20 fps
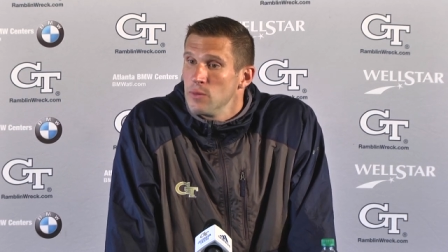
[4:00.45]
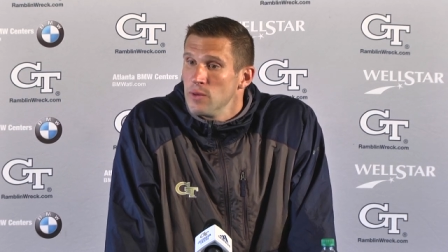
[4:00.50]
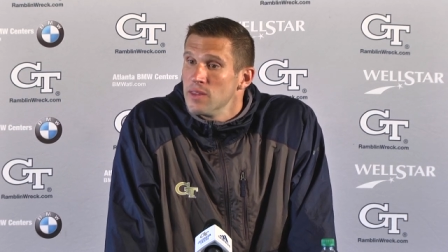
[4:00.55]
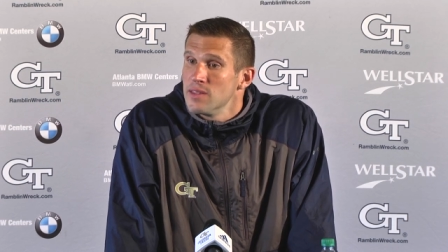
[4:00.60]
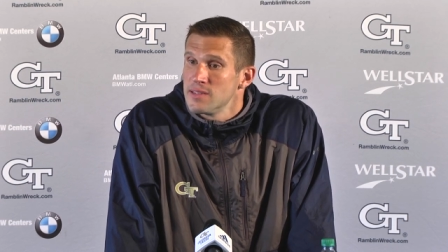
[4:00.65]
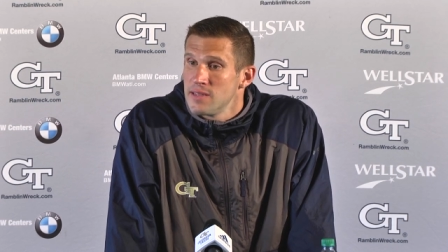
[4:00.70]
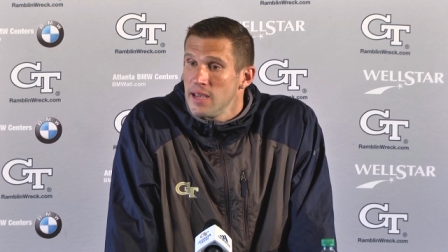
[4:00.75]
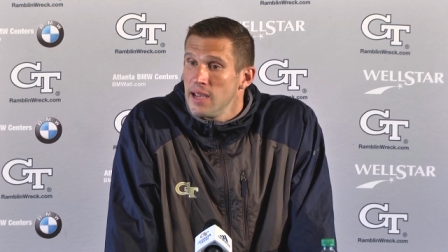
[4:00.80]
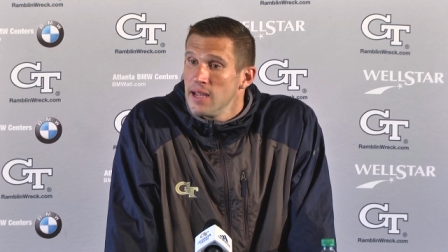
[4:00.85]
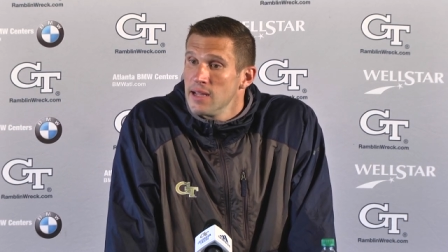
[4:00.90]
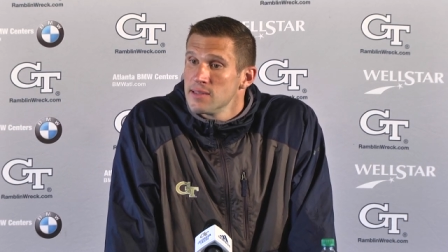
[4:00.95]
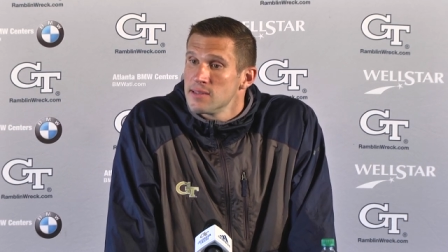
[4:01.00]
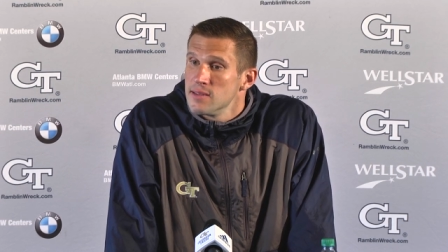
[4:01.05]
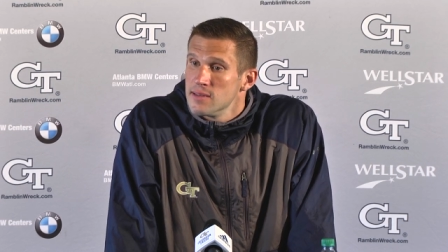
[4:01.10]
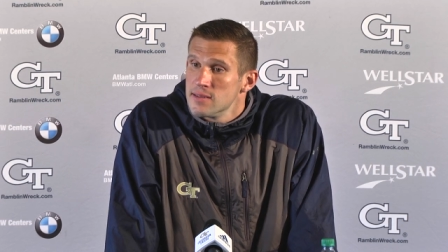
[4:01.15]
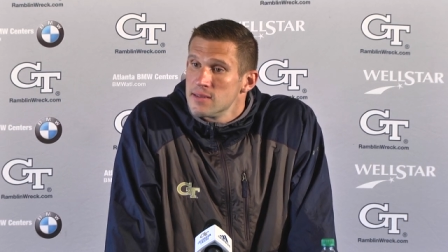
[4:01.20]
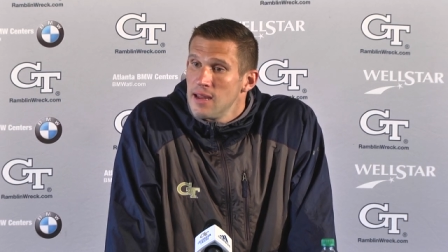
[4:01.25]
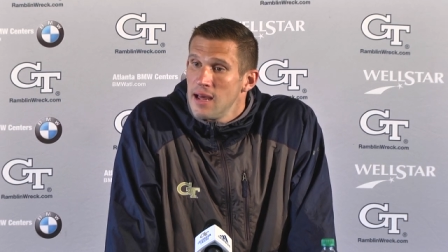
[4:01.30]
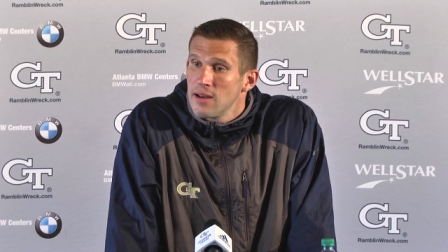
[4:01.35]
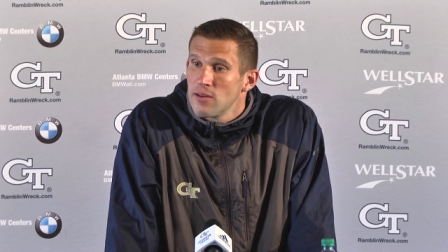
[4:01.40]
with his hands
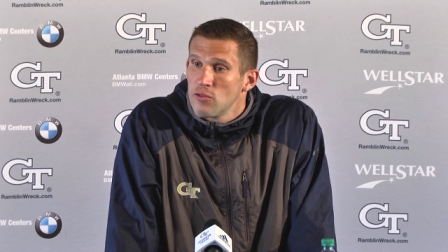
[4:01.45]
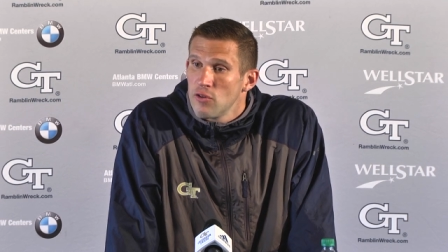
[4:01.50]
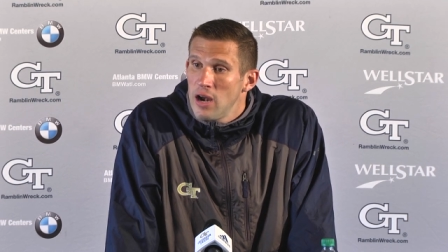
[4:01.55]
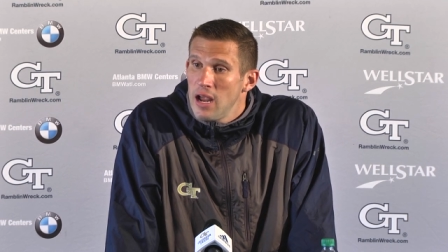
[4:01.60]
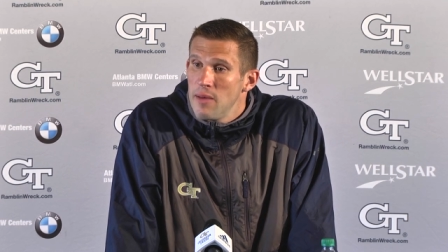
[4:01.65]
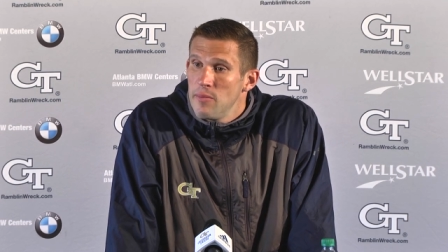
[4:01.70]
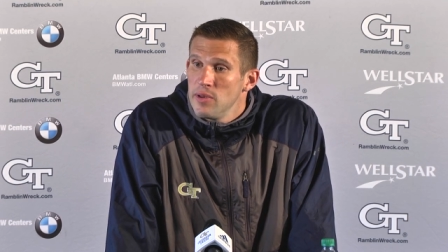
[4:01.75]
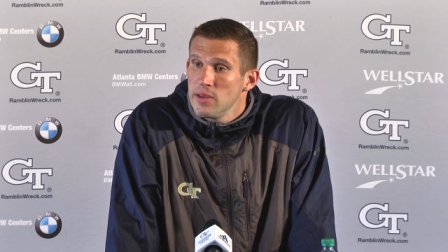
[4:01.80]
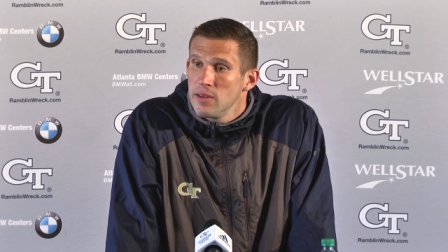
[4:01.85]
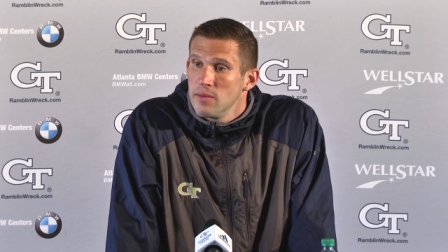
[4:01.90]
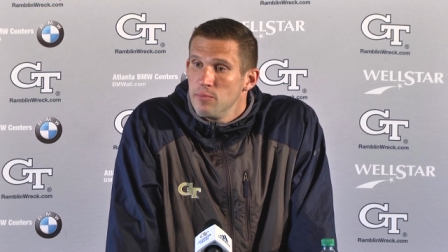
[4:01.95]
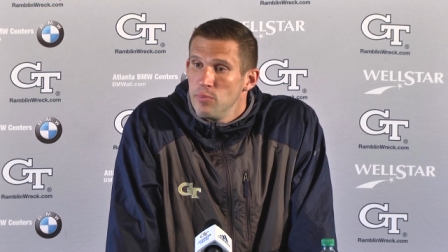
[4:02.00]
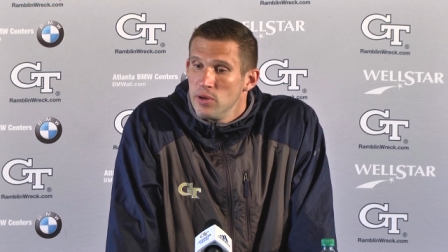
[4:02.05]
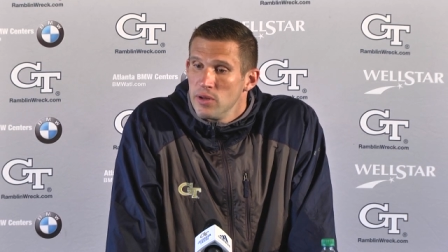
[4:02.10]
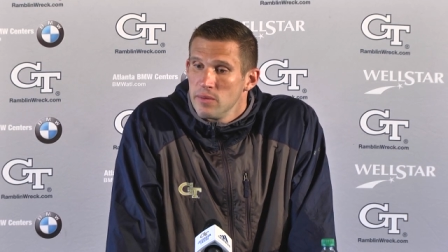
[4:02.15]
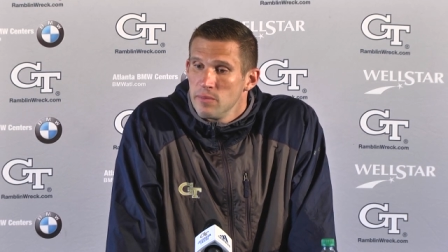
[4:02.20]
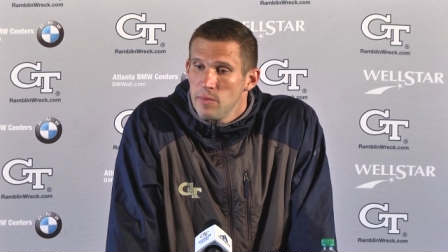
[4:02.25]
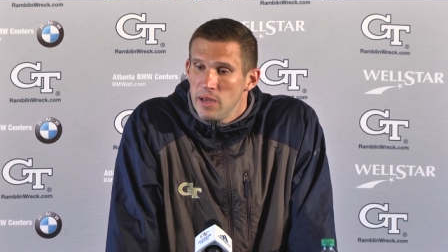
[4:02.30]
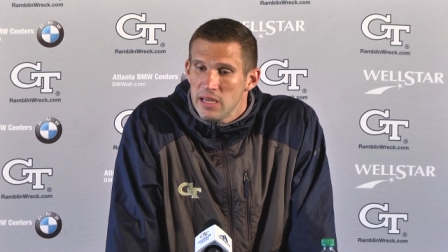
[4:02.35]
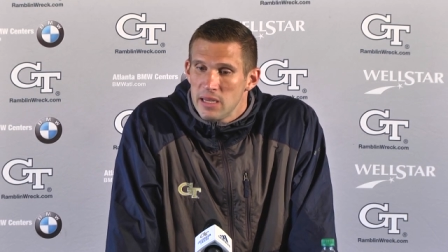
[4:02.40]
and is not grabbing and
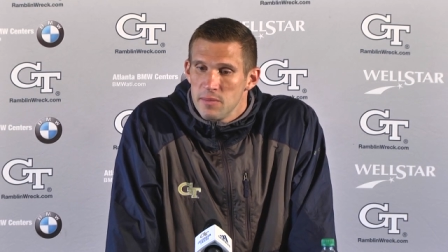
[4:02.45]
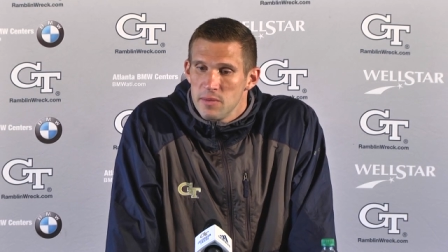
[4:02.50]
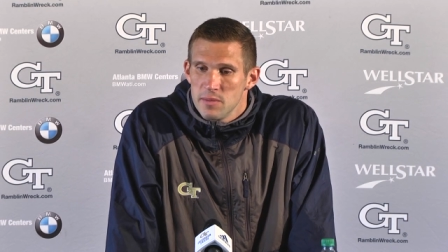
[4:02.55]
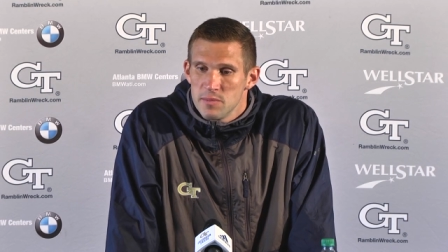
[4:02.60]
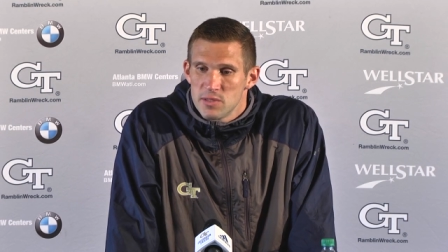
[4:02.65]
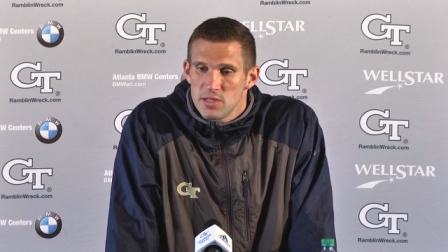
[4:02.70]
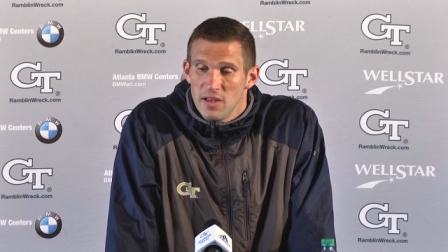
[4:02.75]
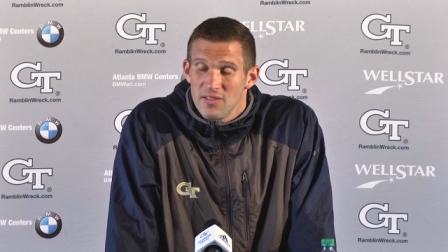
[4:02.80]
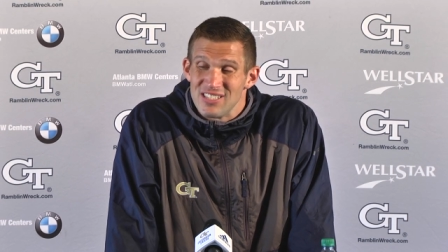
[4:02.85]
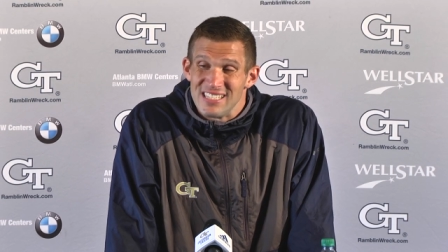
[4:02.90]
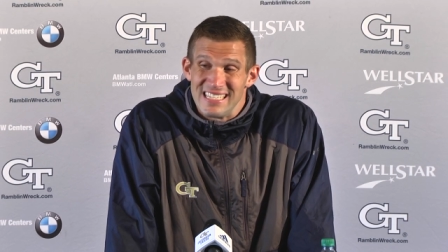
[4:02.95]
making himself